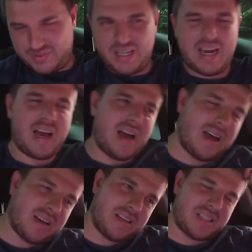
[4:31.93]
Yeah,
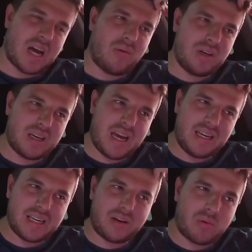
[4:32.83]
the sound
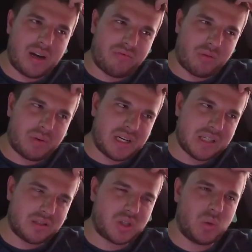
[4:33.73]
ain't that great from a
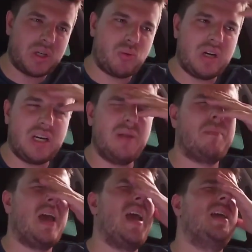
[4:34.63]
diesel. So it really
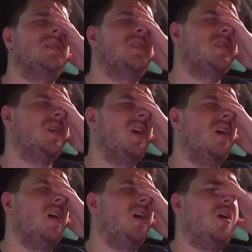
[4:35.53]
depends
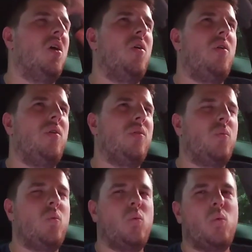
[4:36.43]

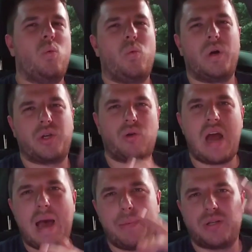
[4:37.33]
on what your
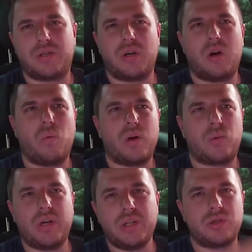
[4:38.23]
habits are, what
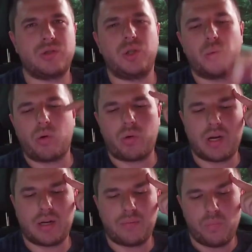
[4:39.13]
region you are
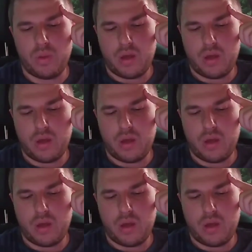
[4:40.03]
in.